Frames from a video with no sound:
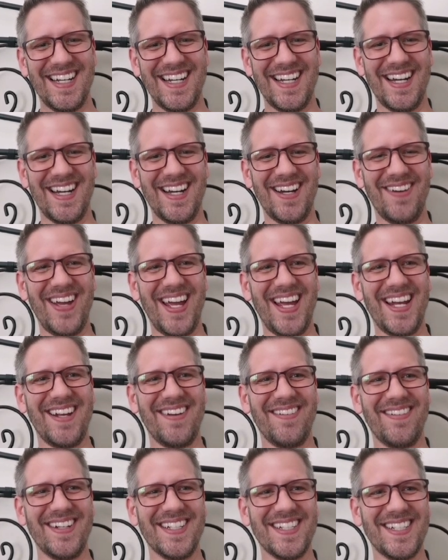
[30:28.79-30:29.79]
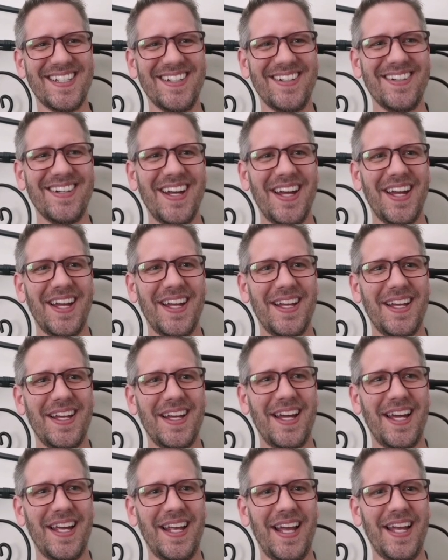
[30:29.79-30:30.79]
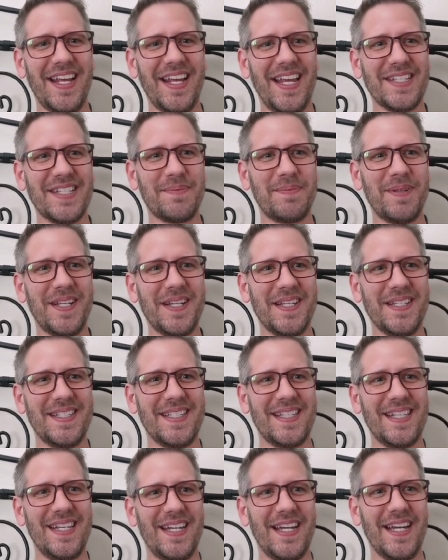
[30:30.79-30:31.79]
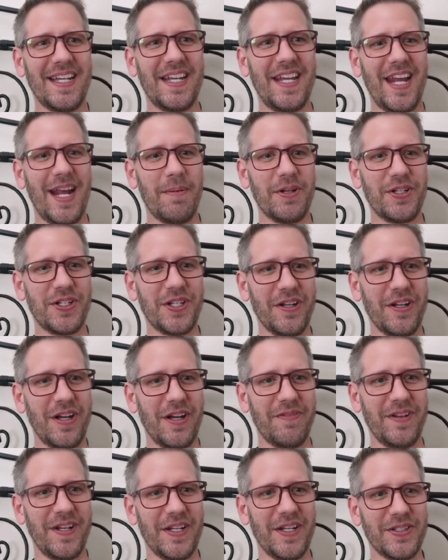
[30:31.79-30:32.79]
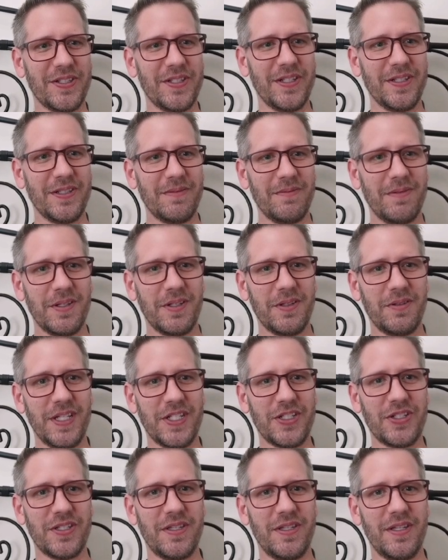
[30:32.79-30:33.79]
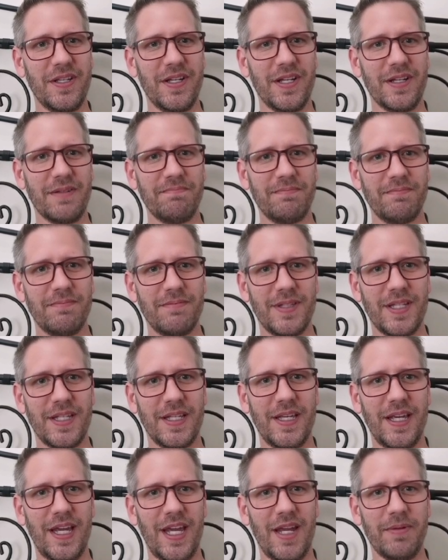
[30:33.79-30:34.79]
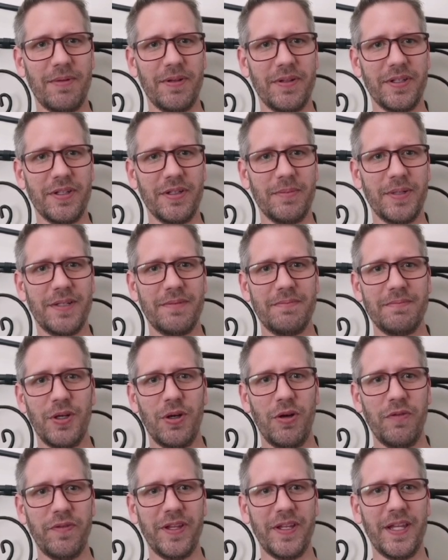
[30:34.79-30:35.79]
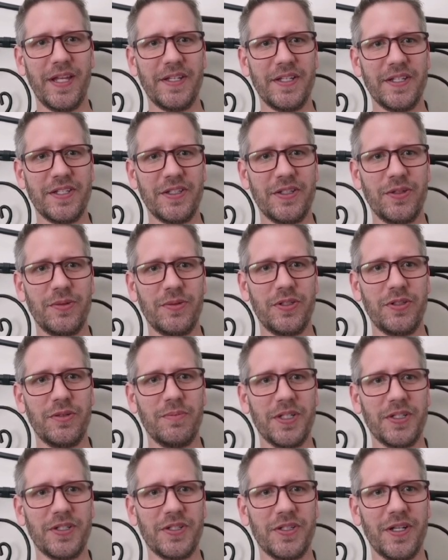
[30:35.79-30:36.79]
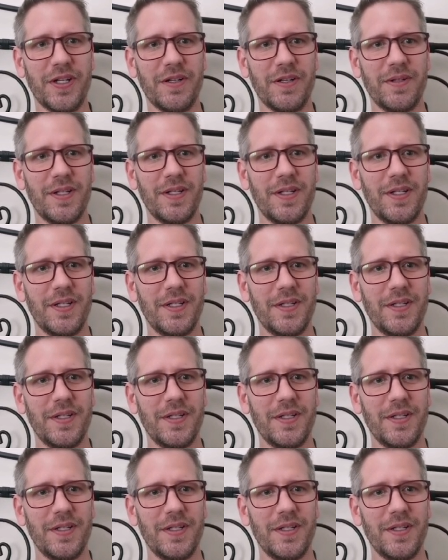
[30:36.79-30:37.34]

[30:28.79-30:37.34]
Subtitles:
Anyway, so I guess because the camera shut off, it also glitched the game a little bit. Hopefully that doesn't do too much there.